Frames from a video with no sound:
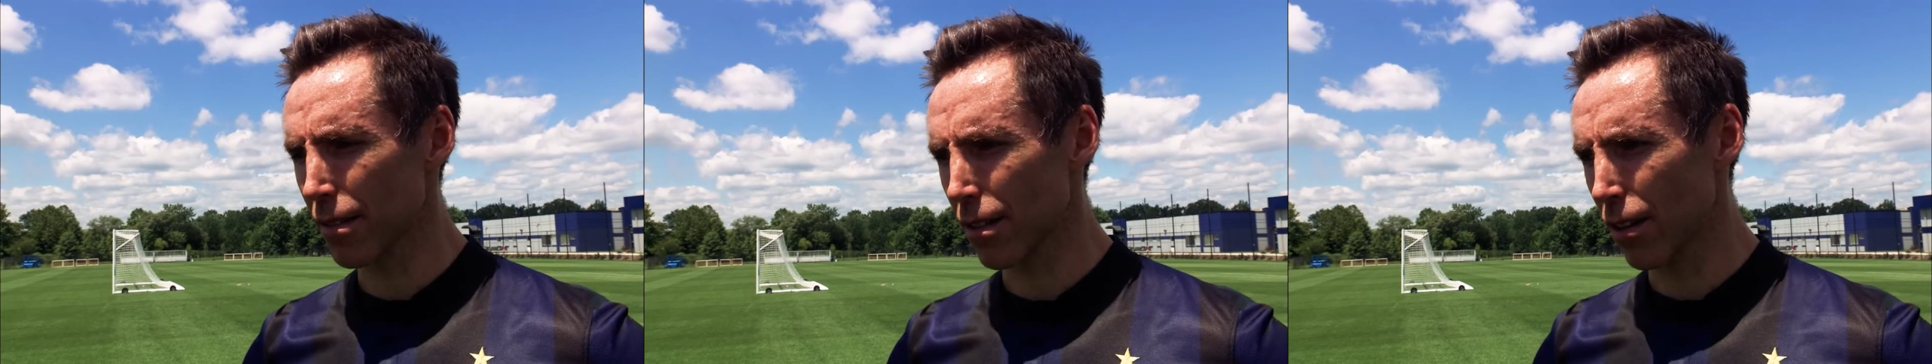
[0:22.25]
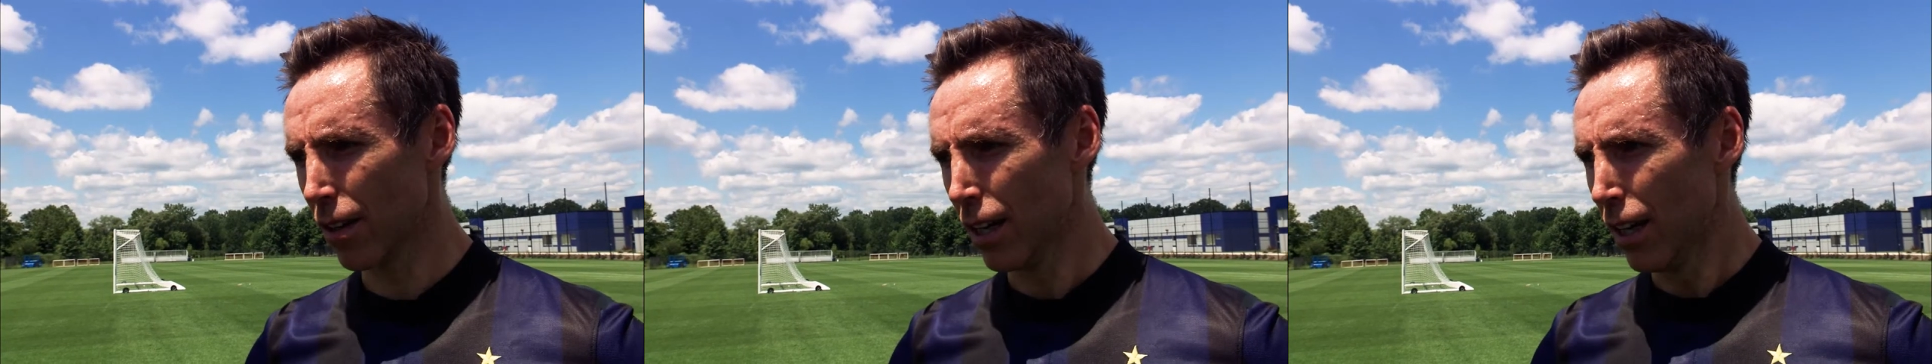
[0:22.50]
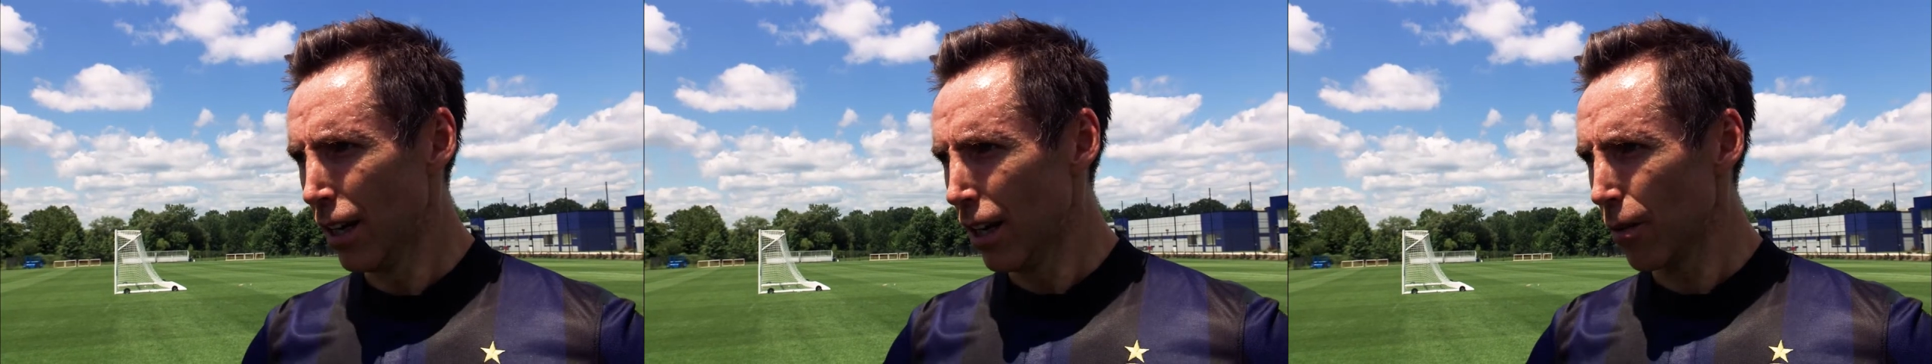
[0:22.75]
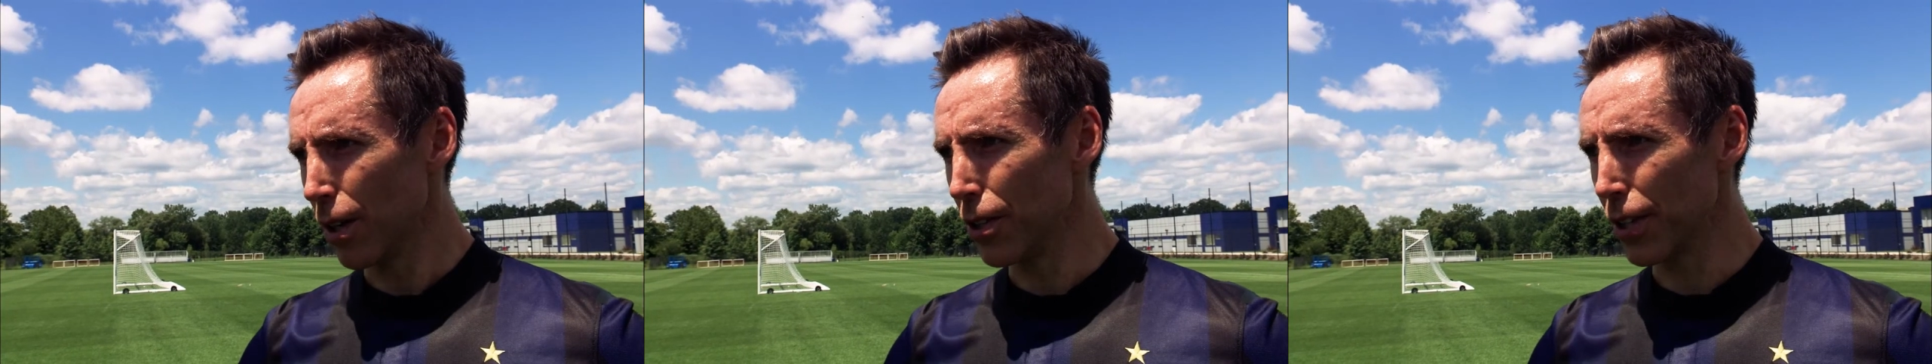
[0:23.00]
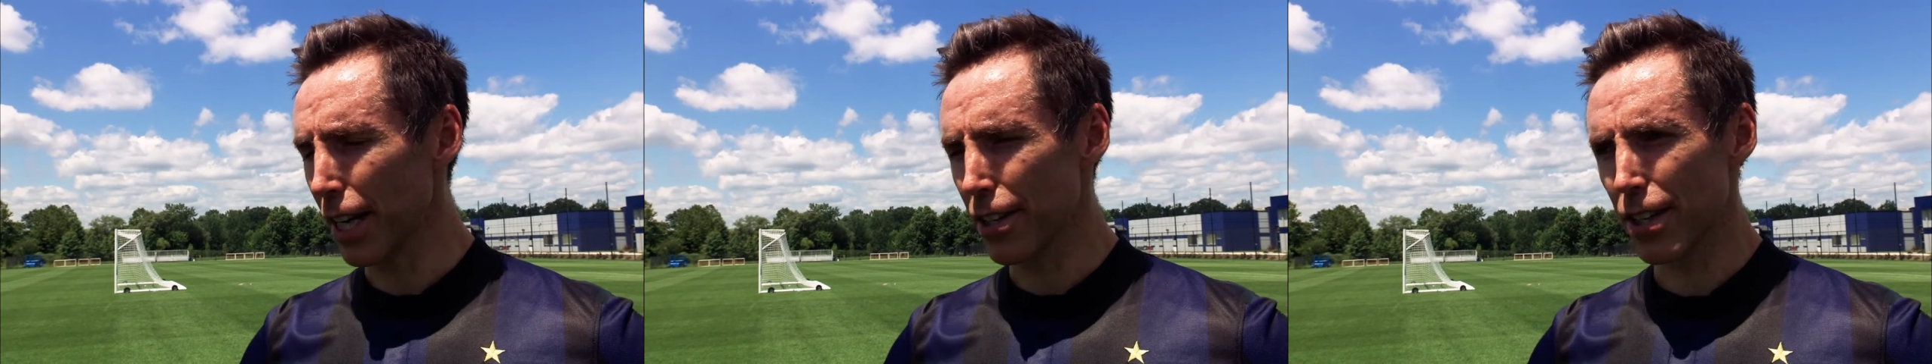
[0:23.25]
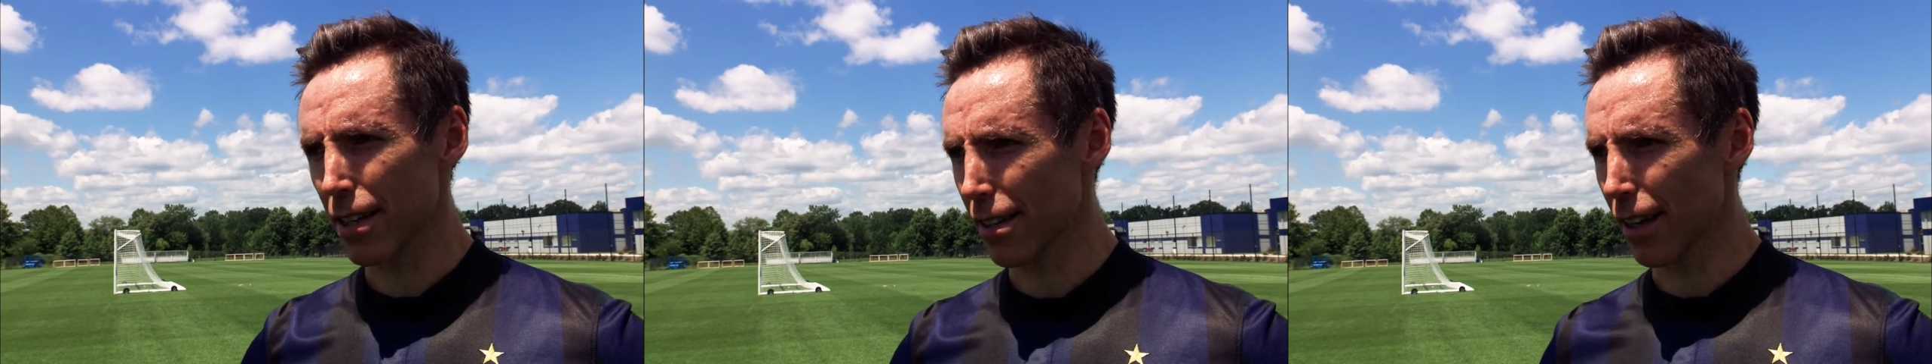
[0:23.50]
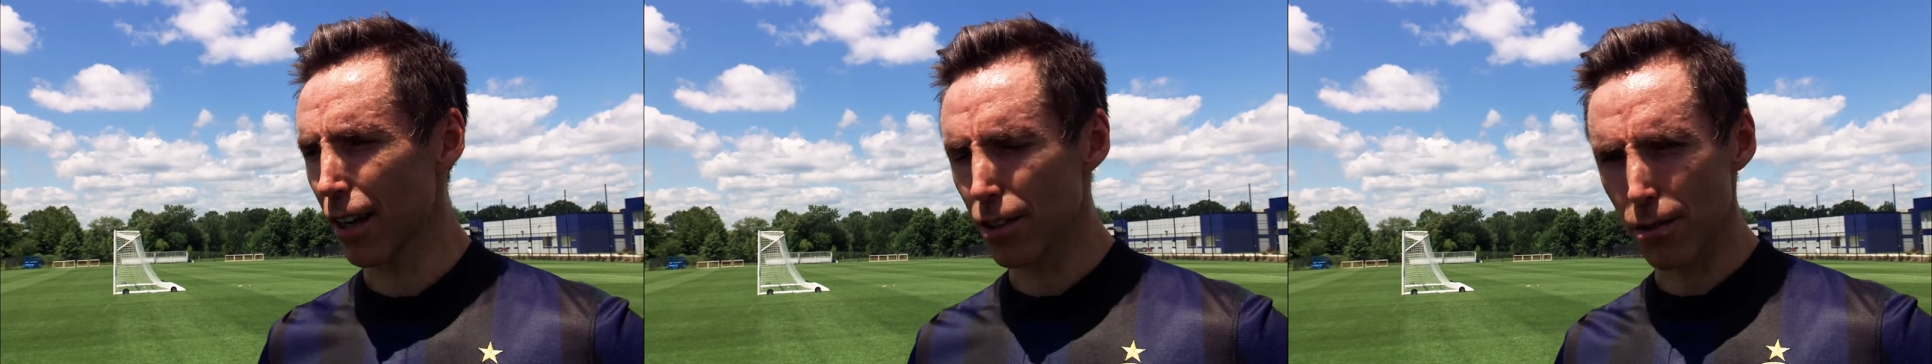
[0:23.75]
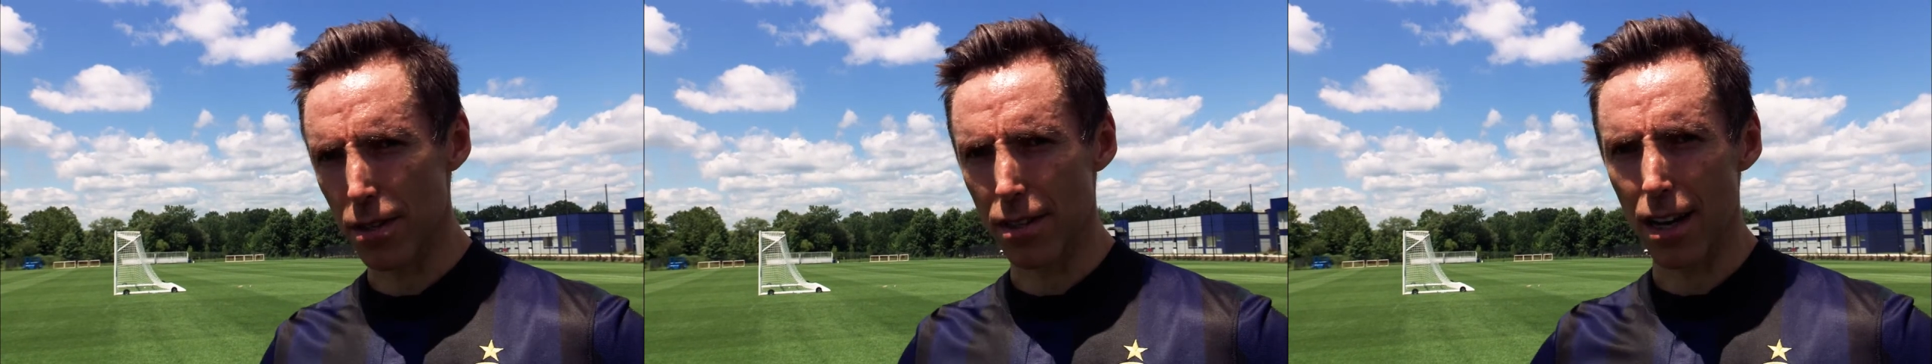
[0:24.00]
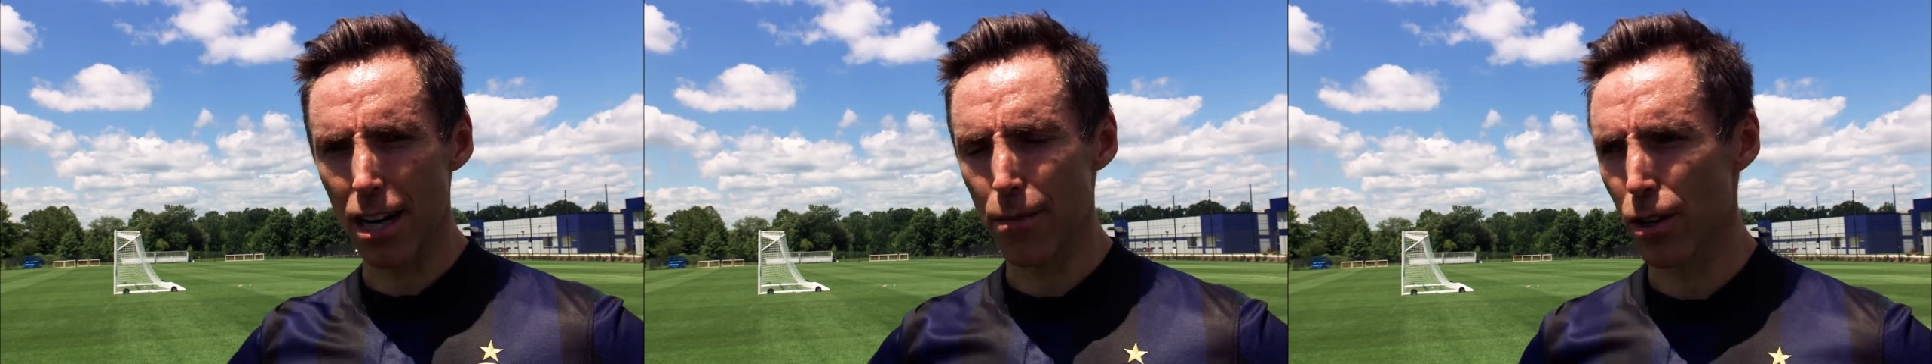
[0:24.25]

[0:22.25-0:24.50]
So, whether you get a chance to get out to a stadium